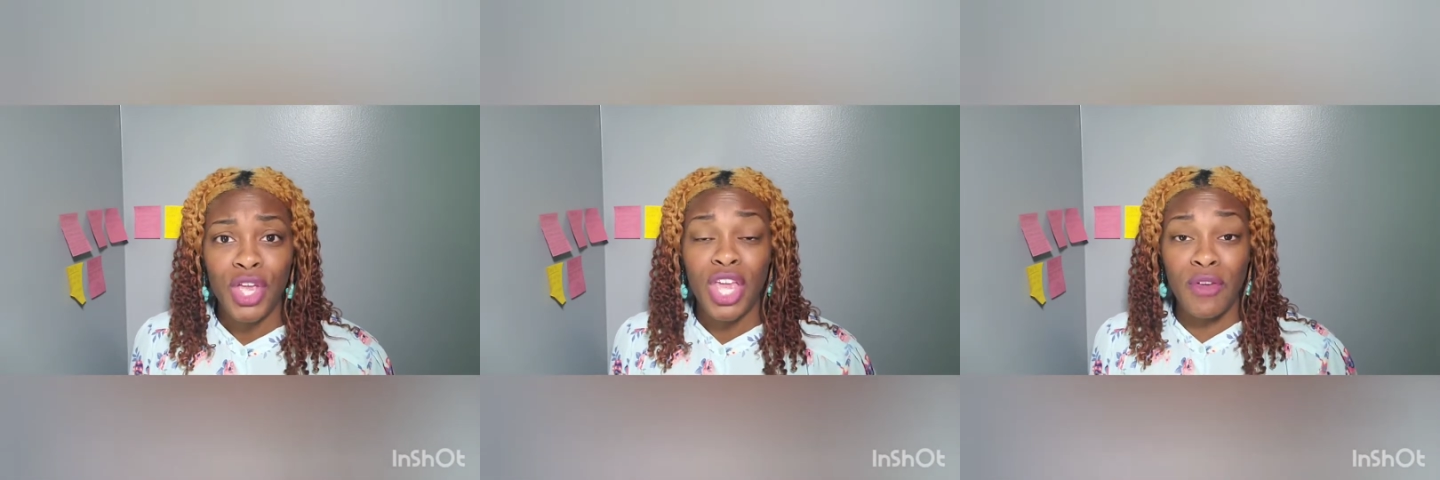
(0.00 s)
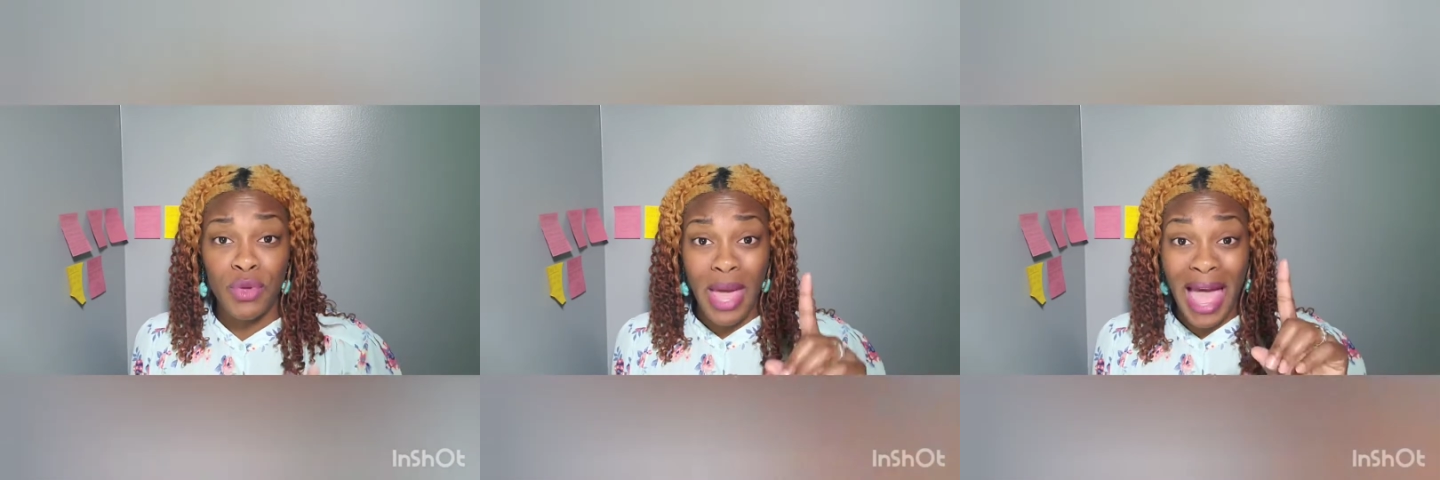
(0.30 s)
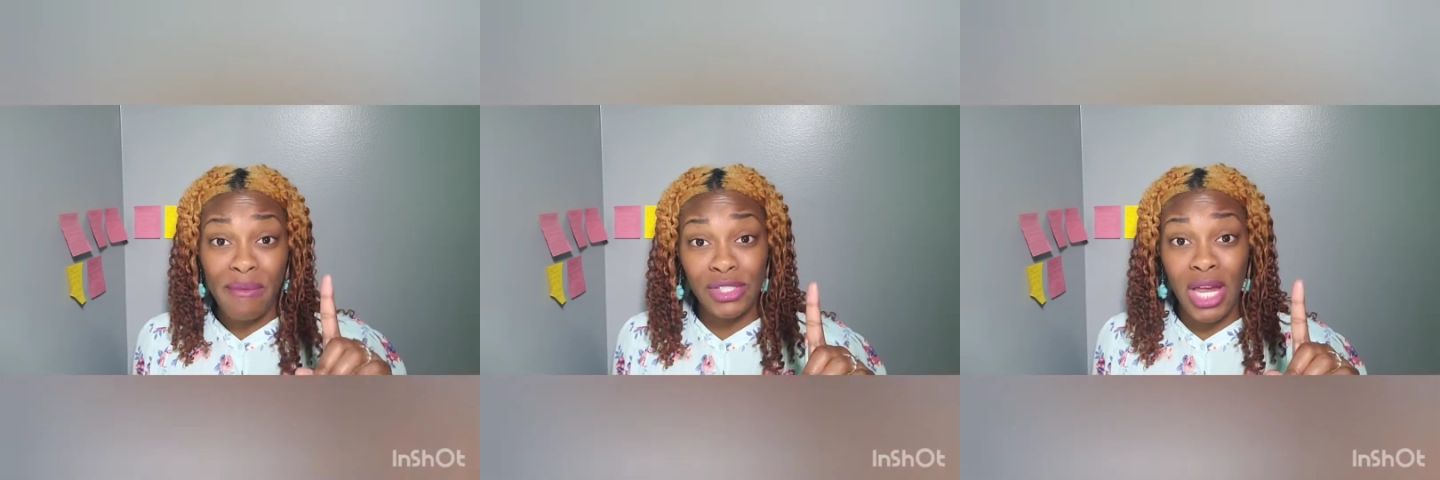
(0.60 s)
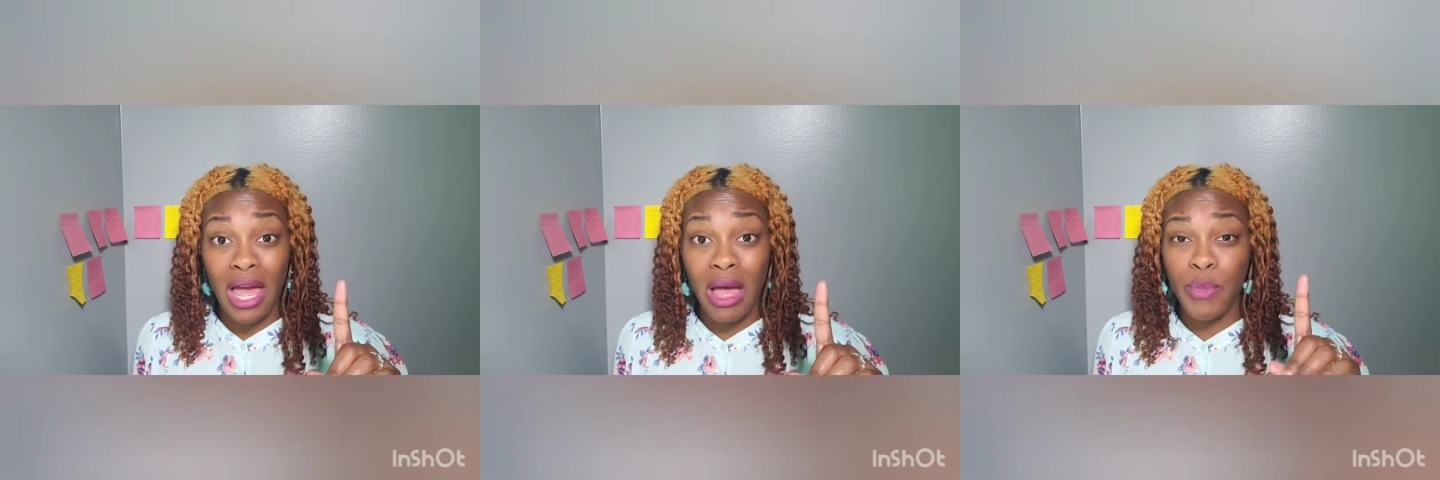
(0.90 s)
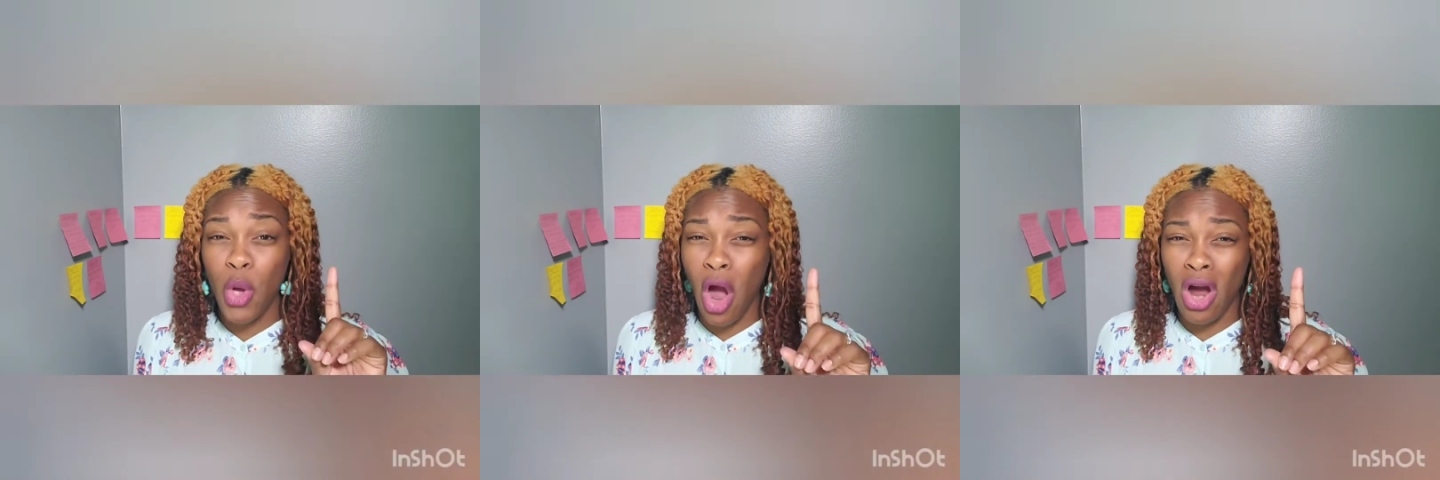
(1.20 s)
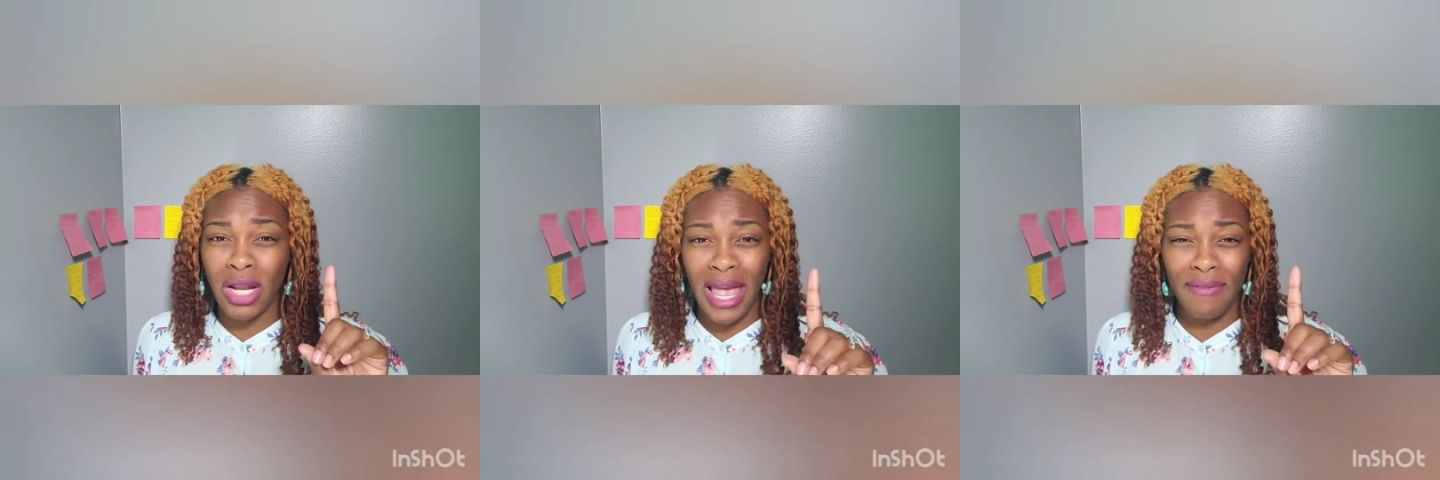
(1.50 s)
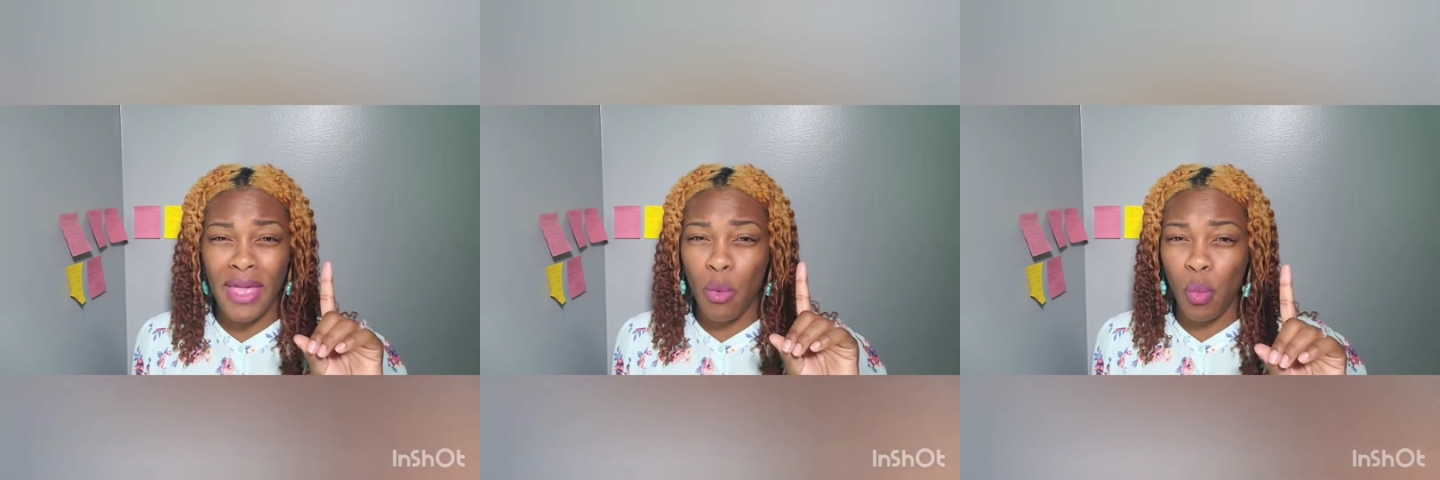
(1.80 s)
If you have a job, you already have
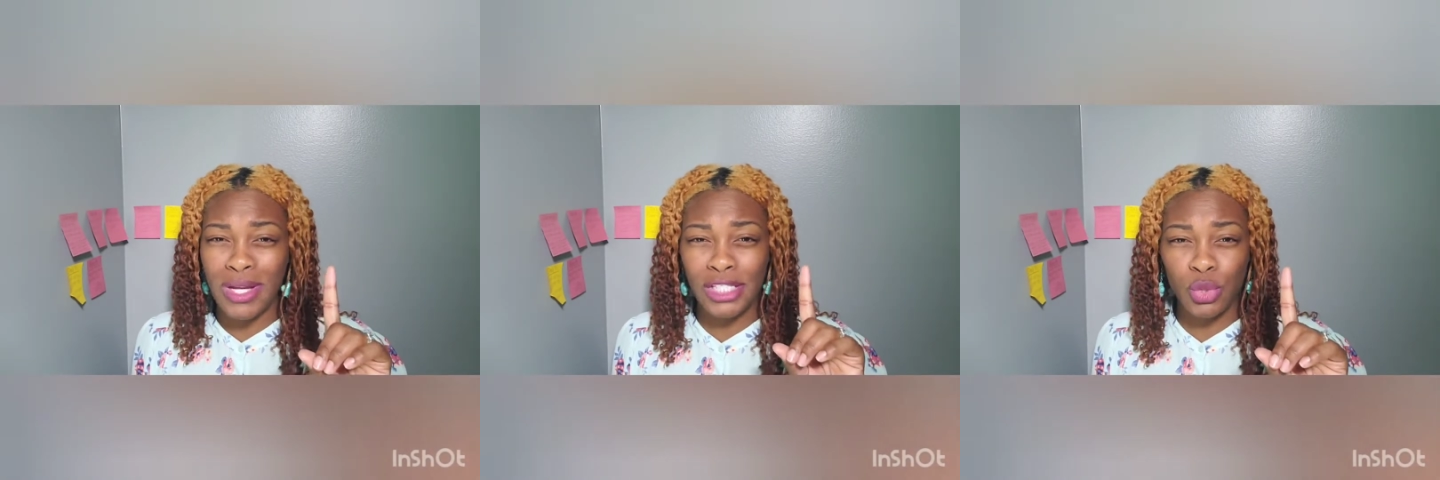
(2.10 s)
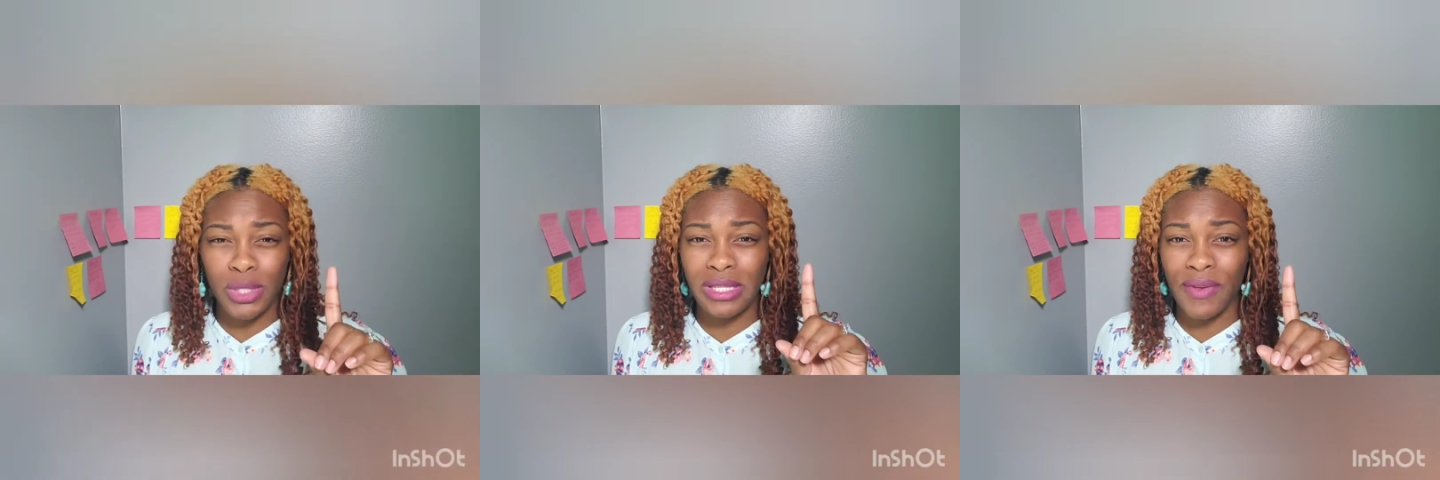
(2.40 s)
that 1 source of